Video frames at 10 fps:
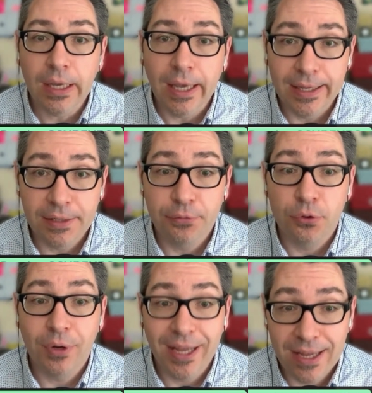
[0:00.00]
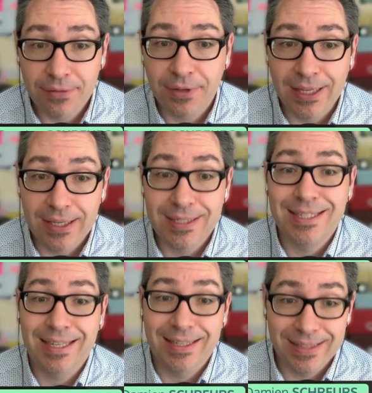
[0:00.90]
And if you have a
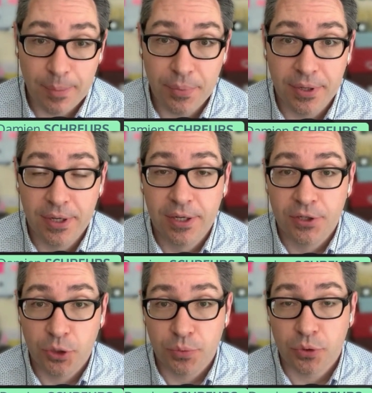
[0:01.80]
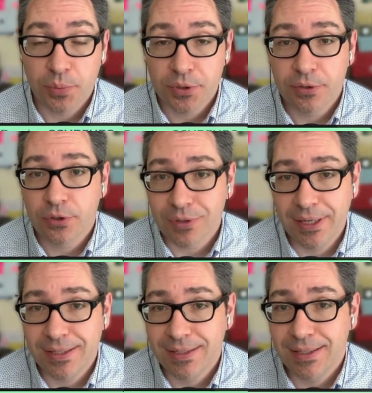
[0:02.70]
setup subscription, so
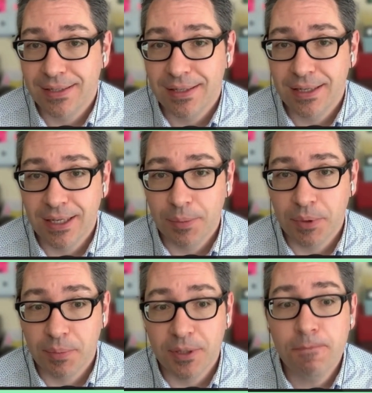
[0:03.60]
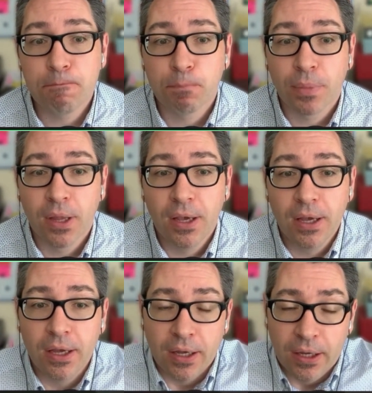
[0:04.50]
SETAPP,
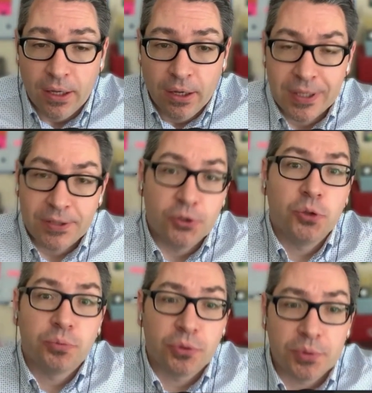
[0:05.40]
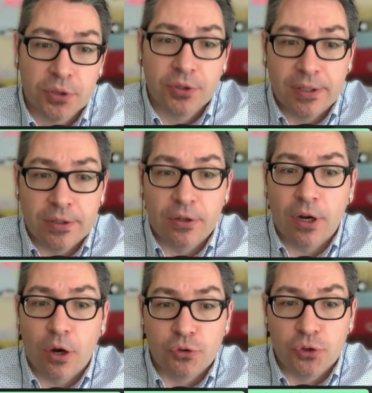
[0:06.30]
it's a subscription that
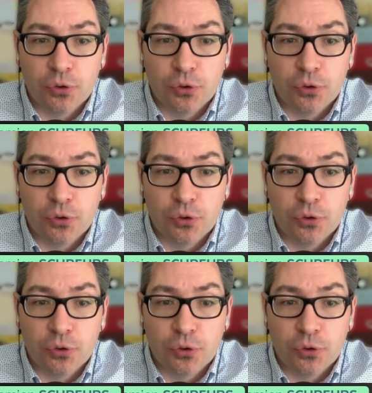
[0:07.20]
allows